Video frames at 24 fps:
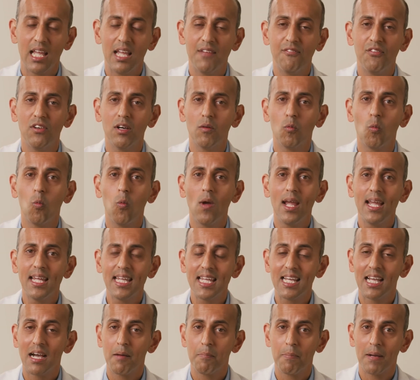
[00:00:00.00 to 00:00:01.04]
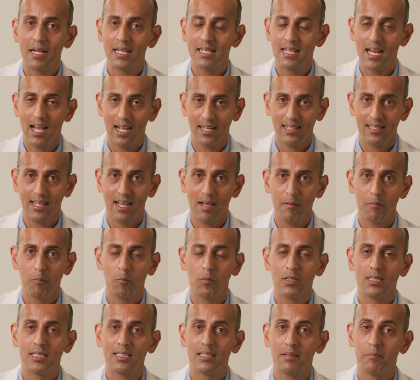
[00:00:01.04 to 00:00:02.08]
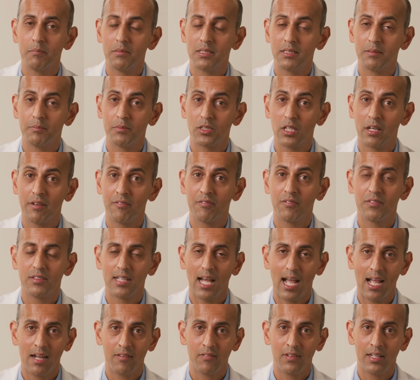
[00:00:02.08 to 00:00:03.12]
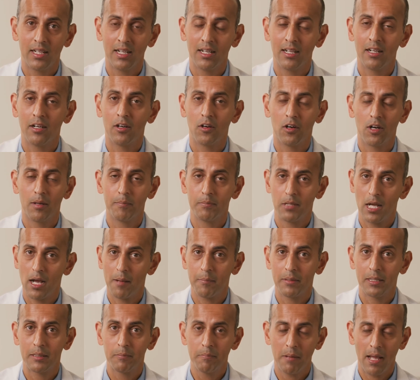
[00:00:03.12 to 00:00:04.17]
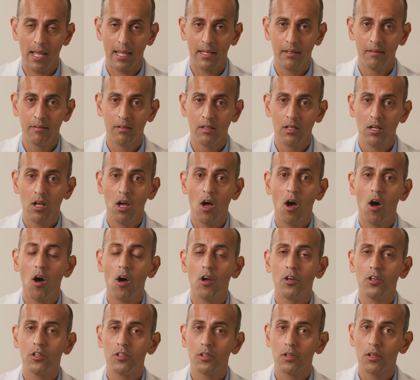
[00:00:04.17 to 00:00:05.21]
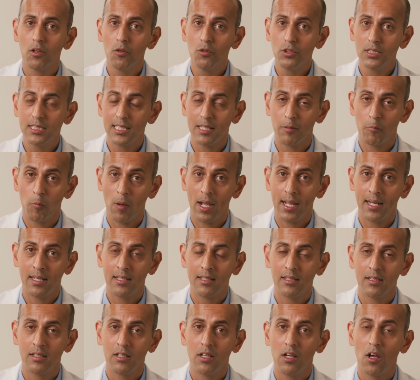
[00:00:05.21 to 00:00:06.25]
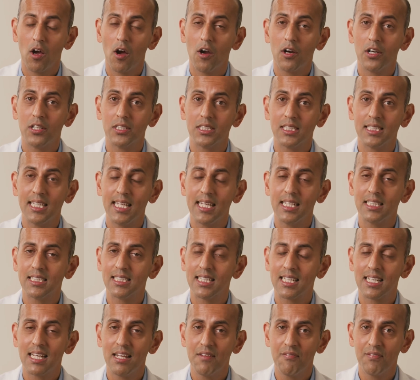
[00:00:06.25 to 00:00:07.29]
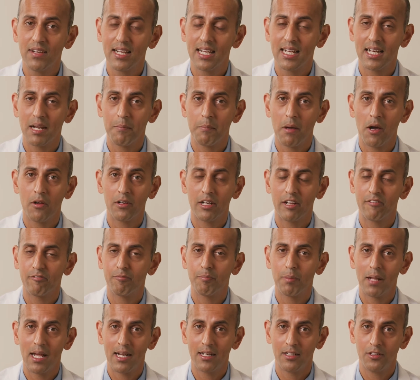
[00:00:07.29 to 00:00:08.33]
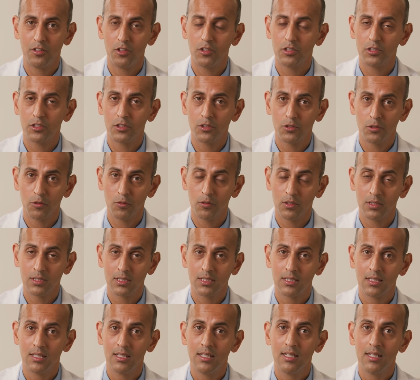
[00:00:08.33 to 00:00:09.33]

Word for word: If you're waking up at nighttime with symptoms of diarrhea or abdominal pain, or you're losing weight, or you're seeing significant amount of blood in your stools,